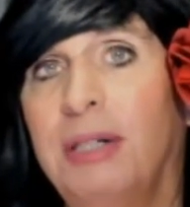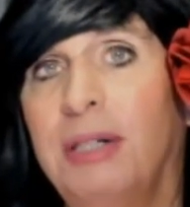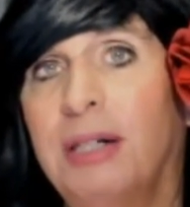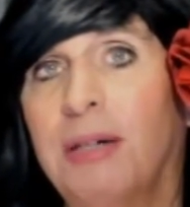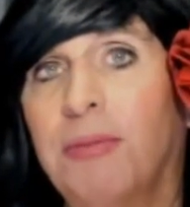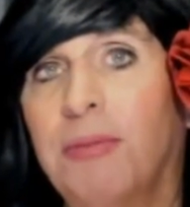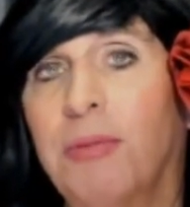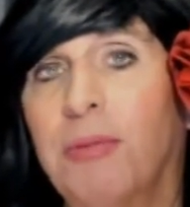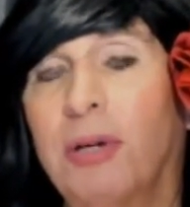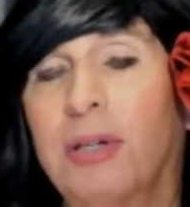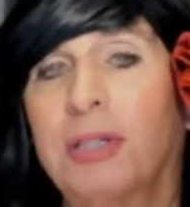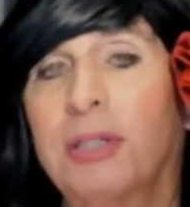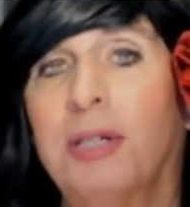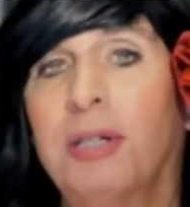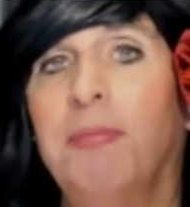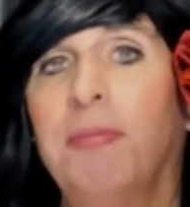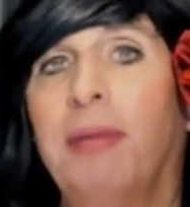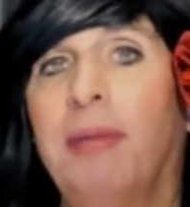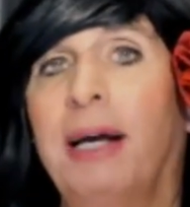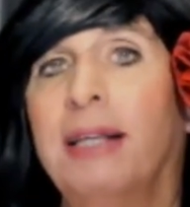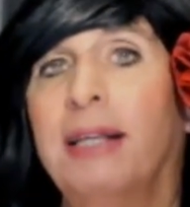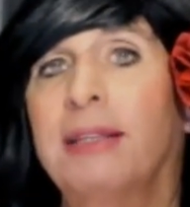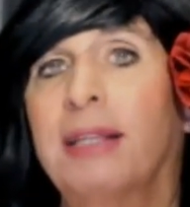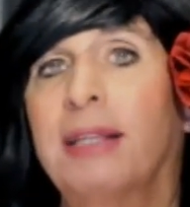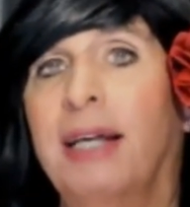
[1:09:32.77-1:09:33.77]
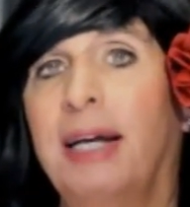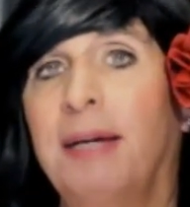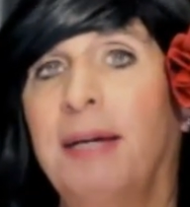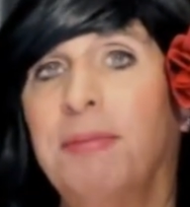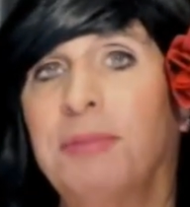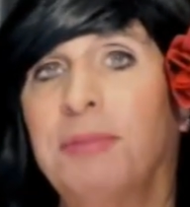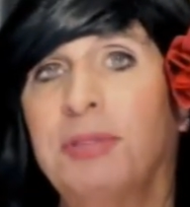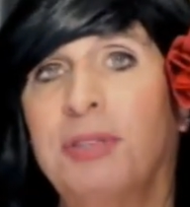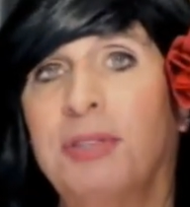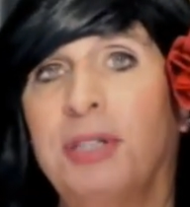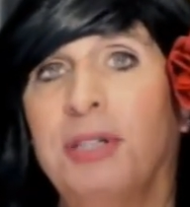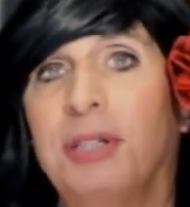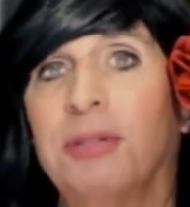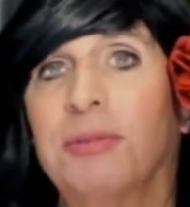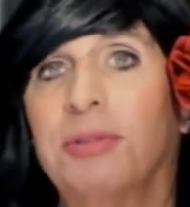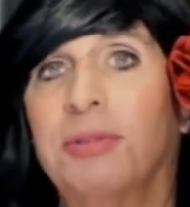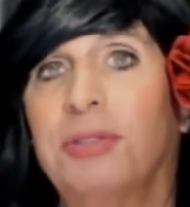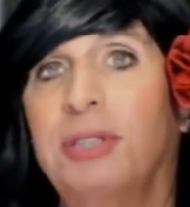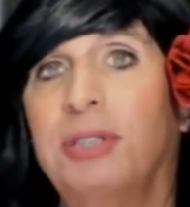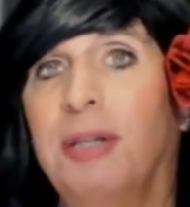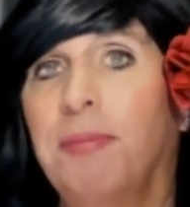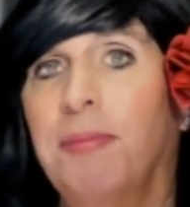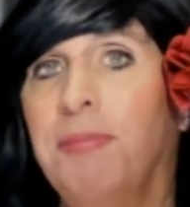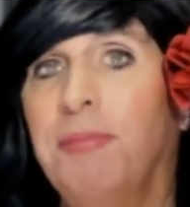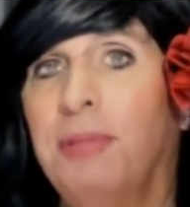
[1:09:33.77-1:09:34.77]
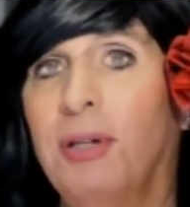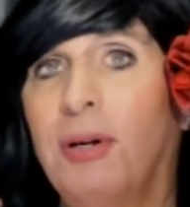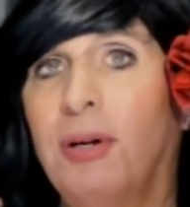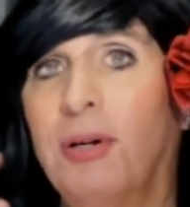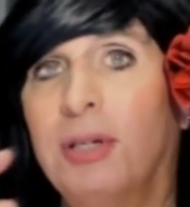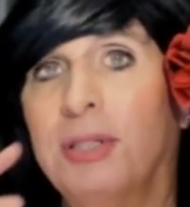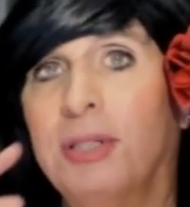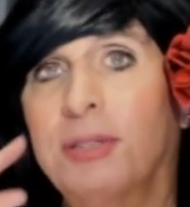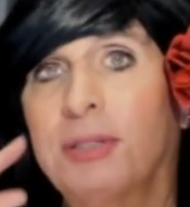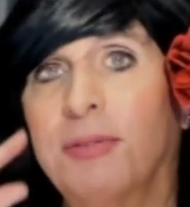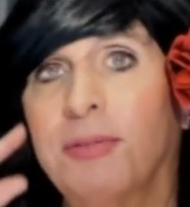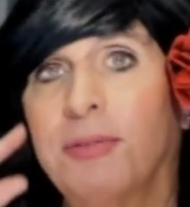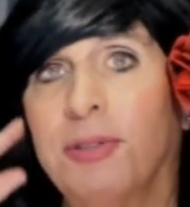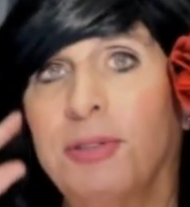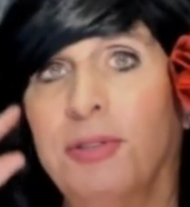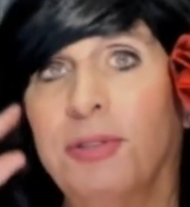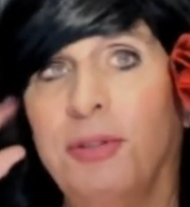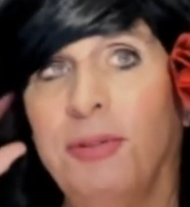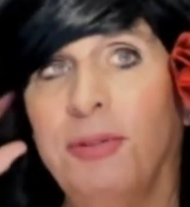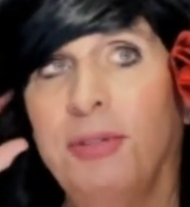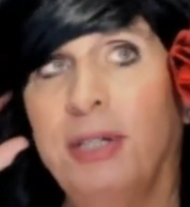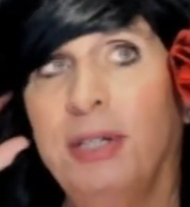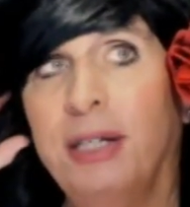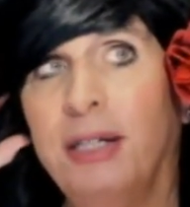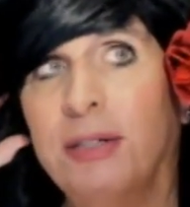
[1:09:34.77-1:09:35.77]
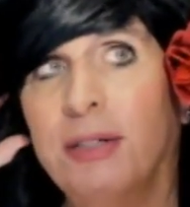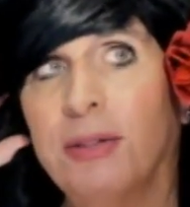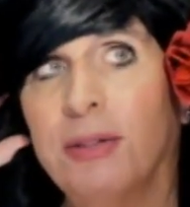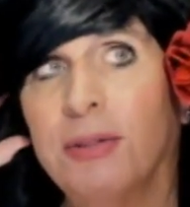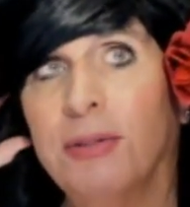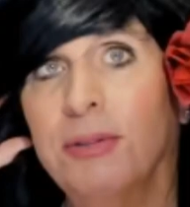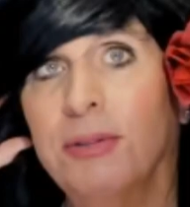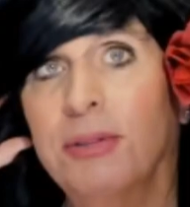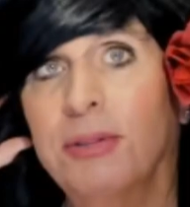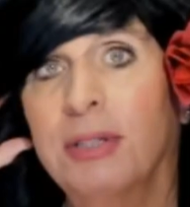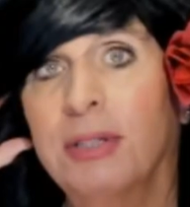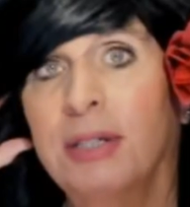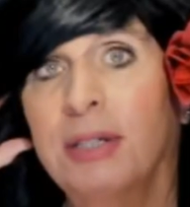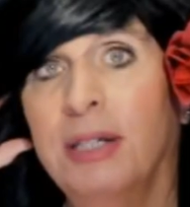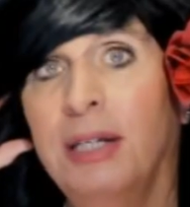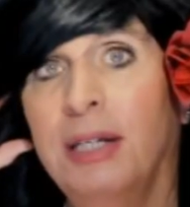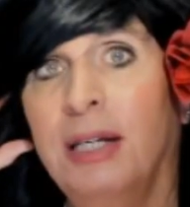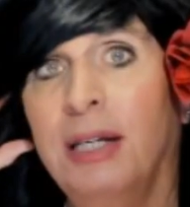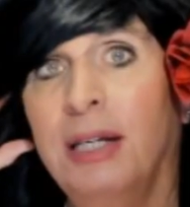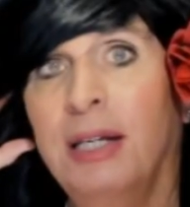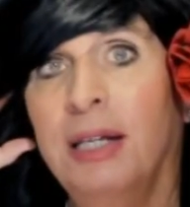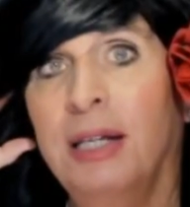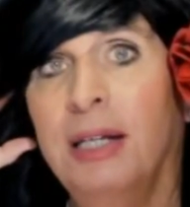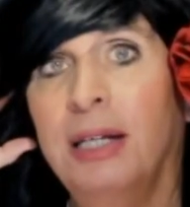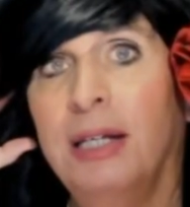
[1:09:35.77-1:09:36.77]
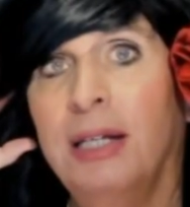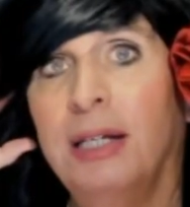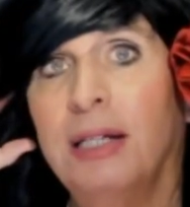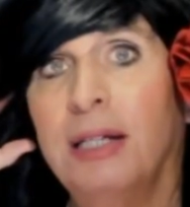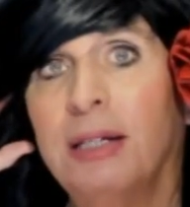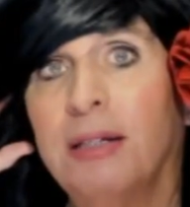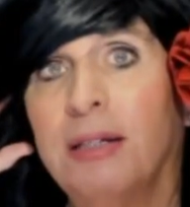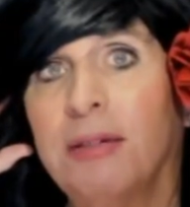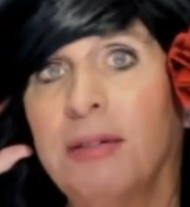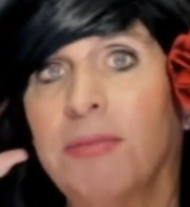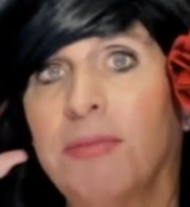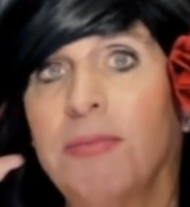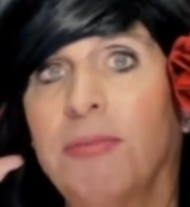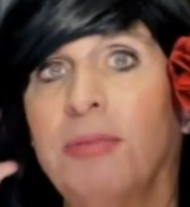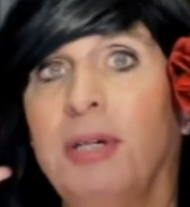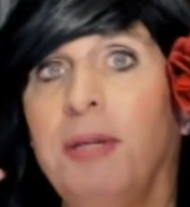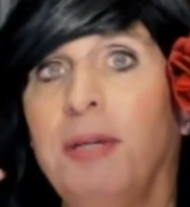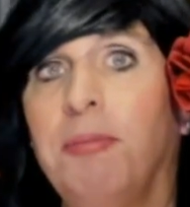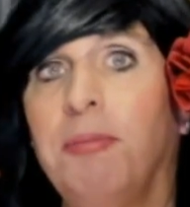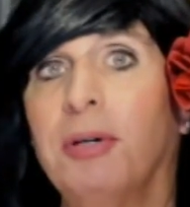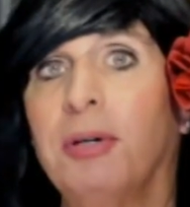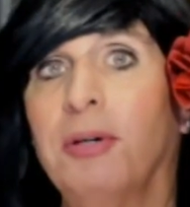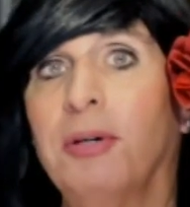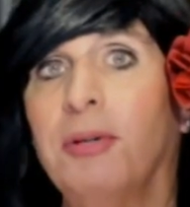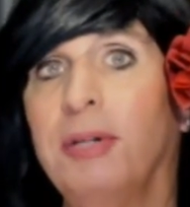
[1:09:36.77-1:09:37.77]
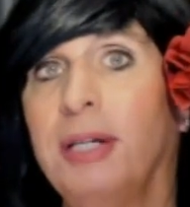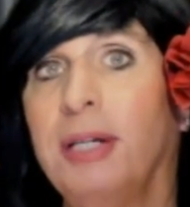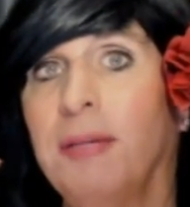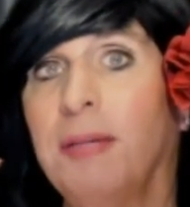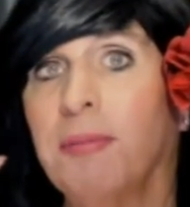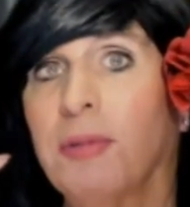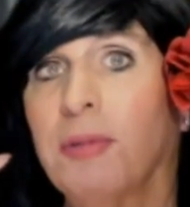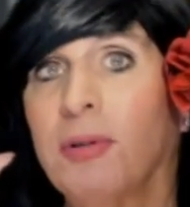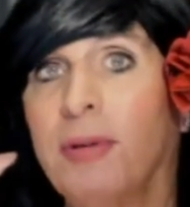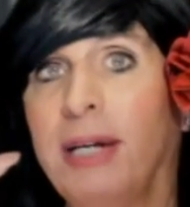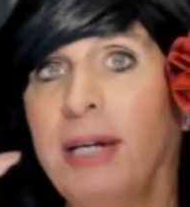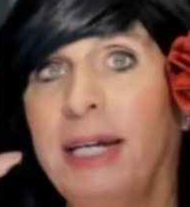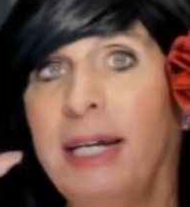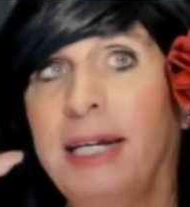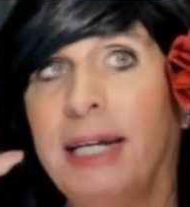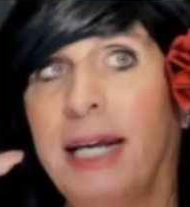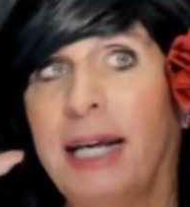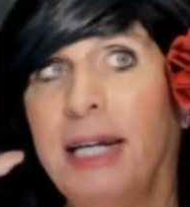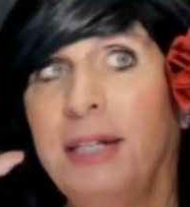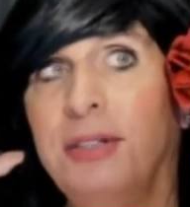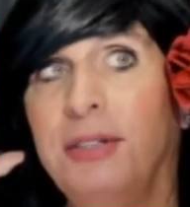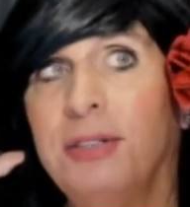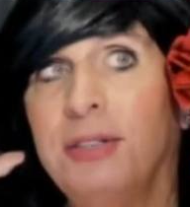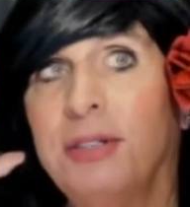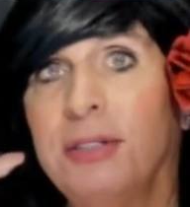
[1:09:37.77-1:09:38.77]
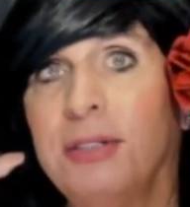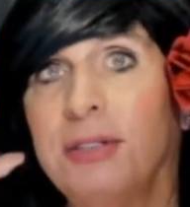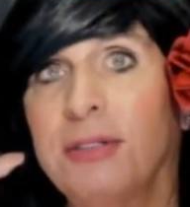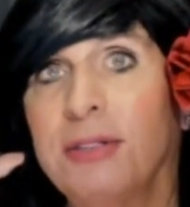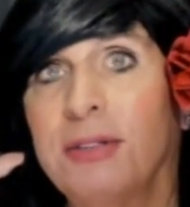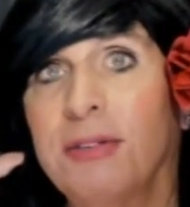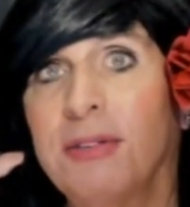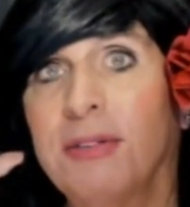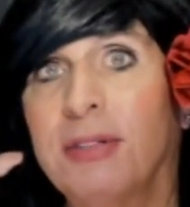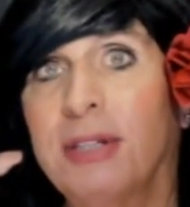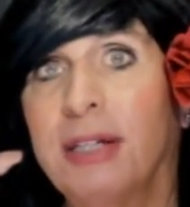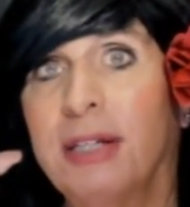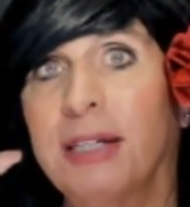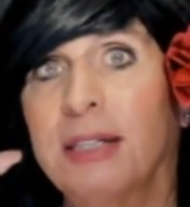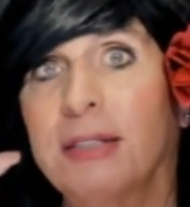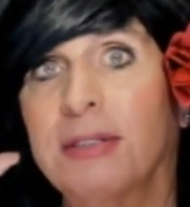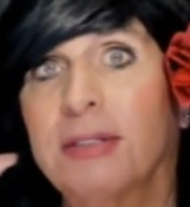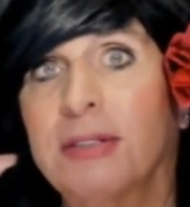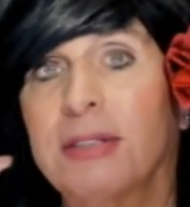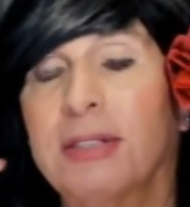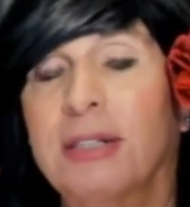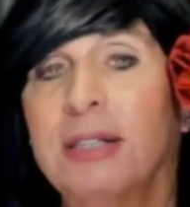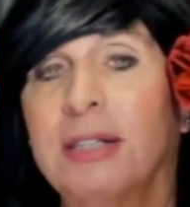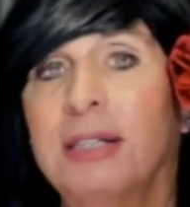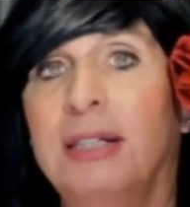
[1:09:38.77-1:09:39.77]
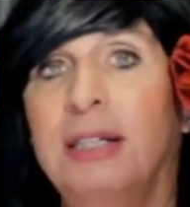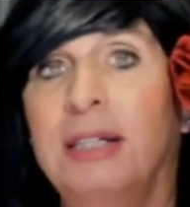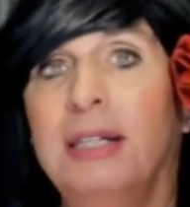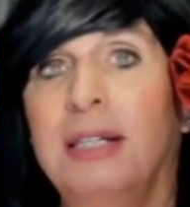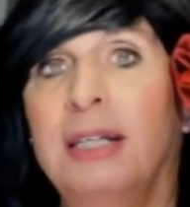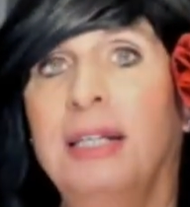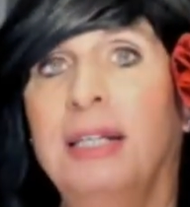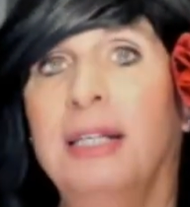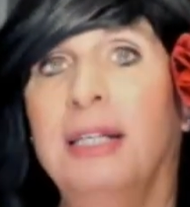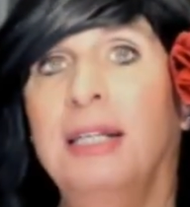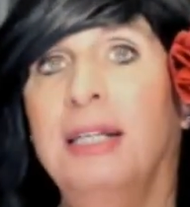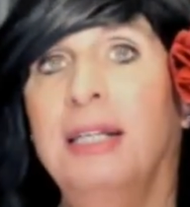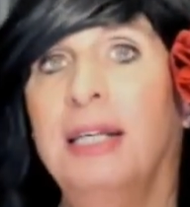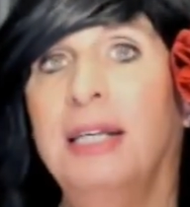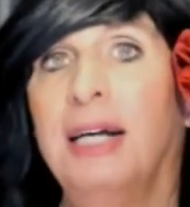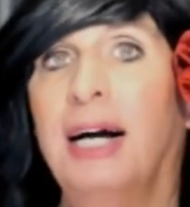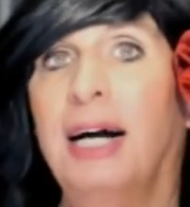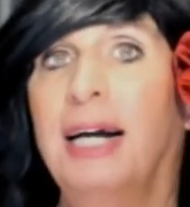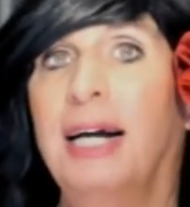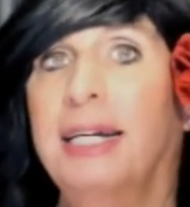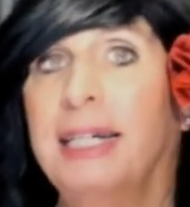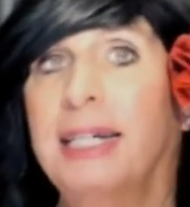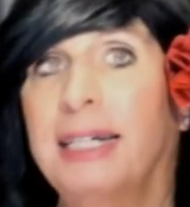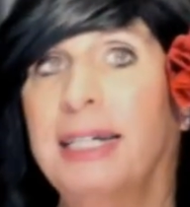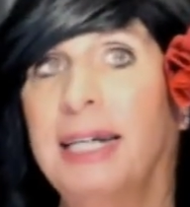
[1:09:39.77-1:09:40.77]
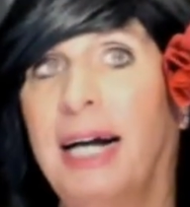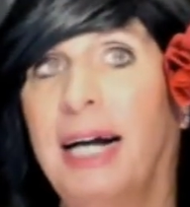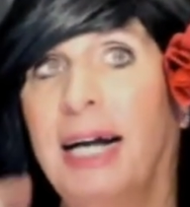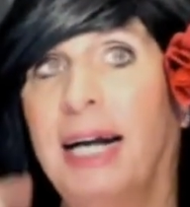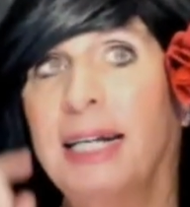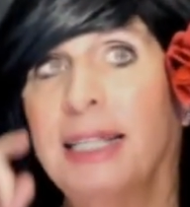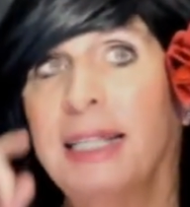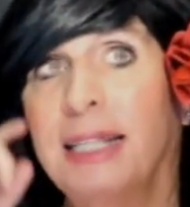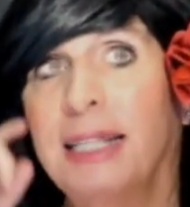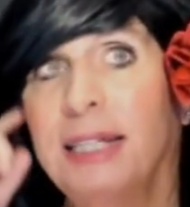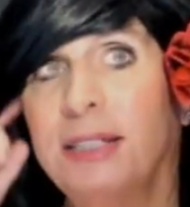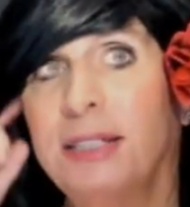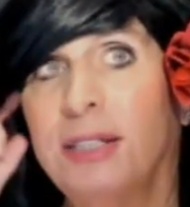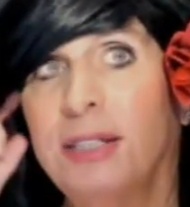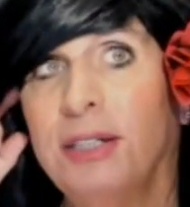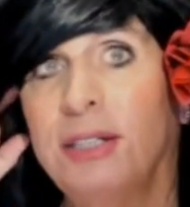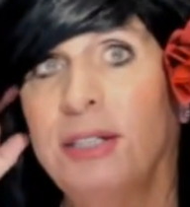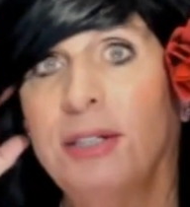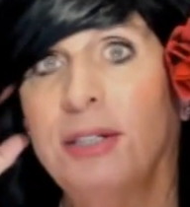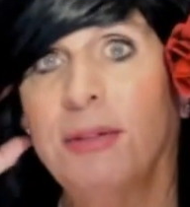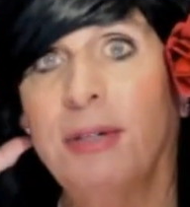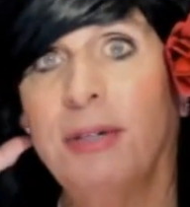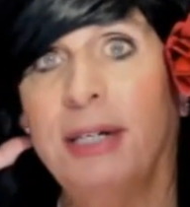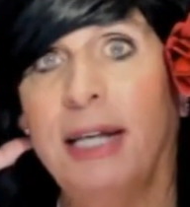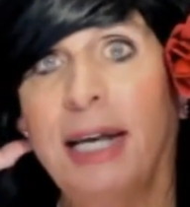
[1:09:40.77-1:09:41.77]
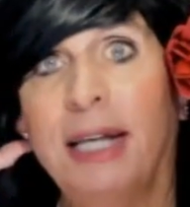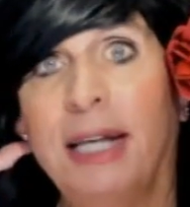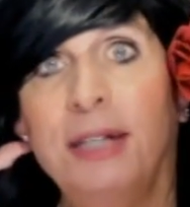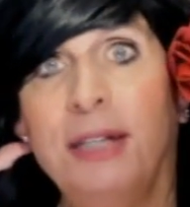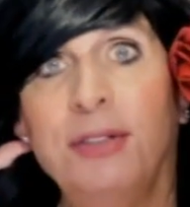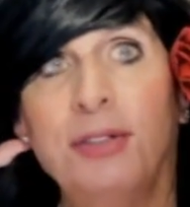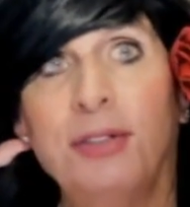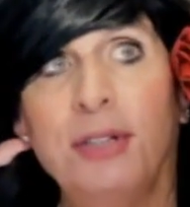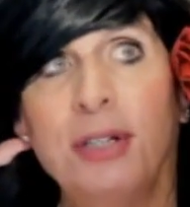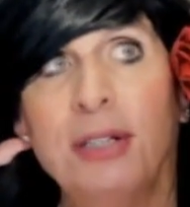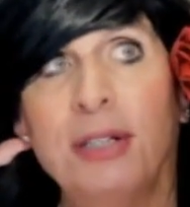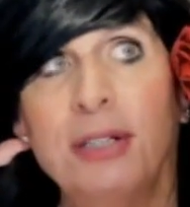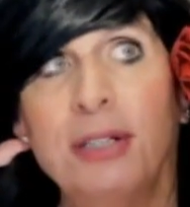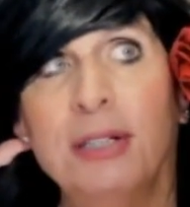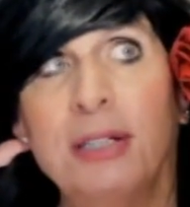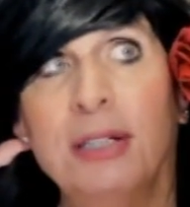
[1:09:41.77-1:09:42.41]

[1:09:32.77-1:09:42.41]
worked at Bethlehem Steel Shipyards for 2 years, rebuilding marine engines and things. I can kind of listen to an engine.